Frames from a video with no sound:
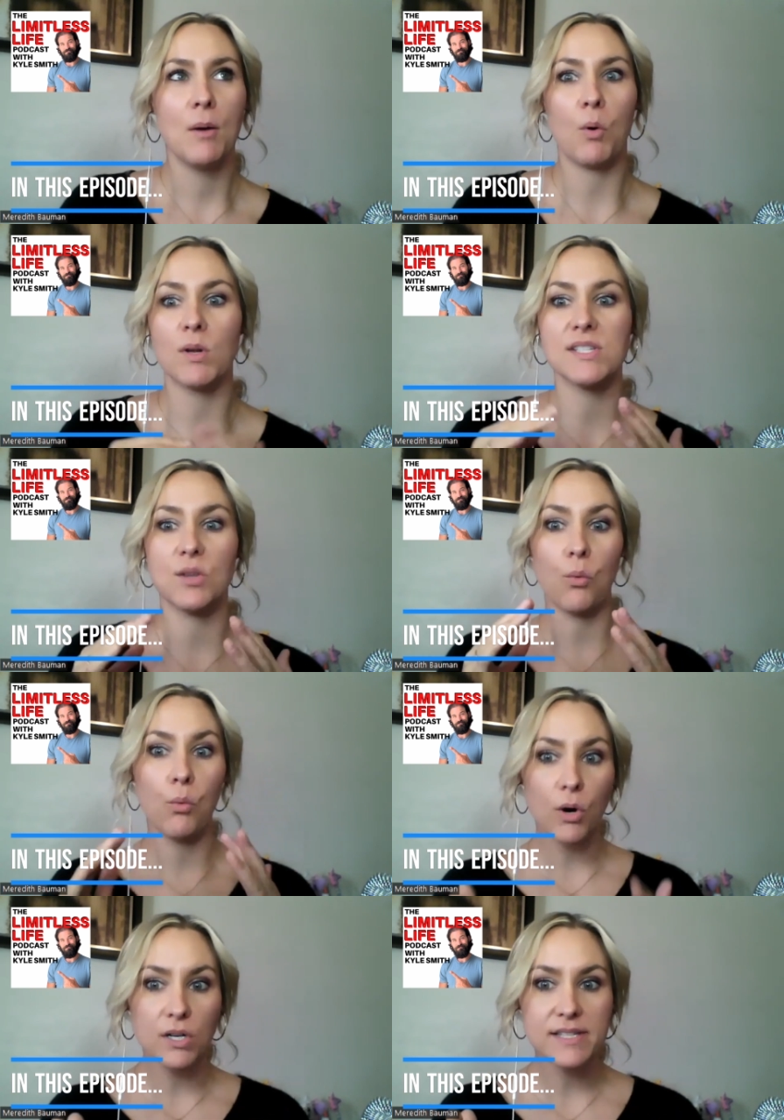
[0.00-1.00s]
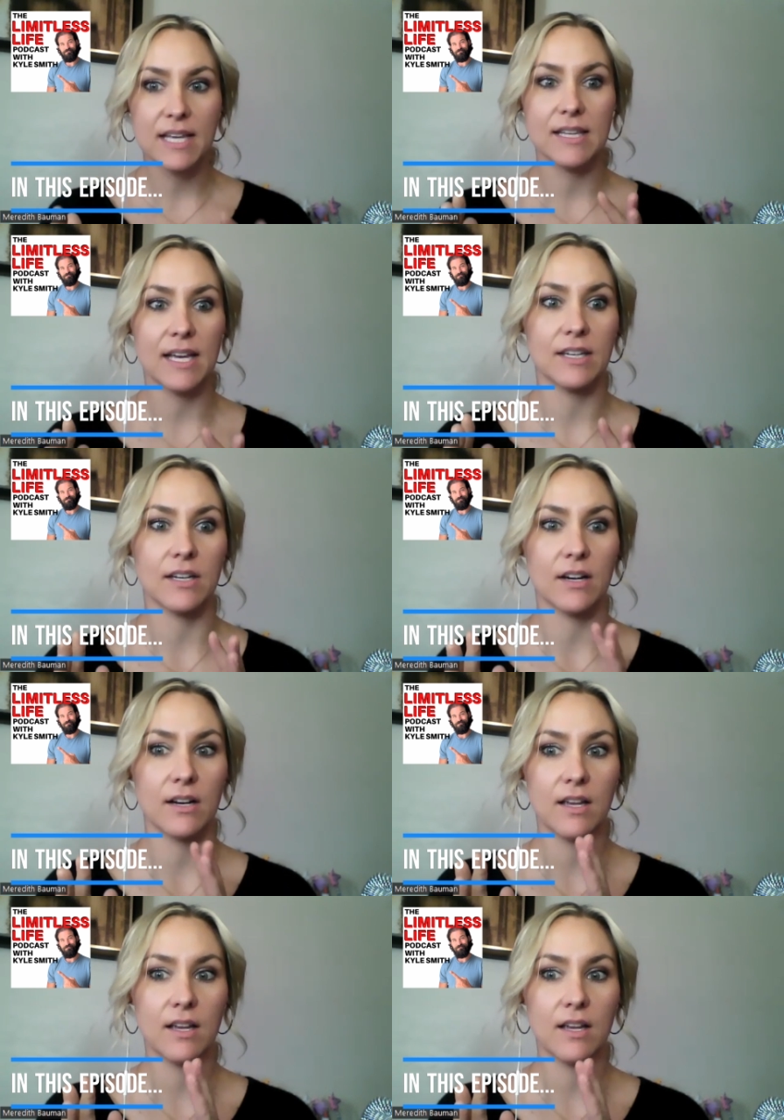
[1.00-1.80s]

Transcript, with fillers: but what's the worst thing that could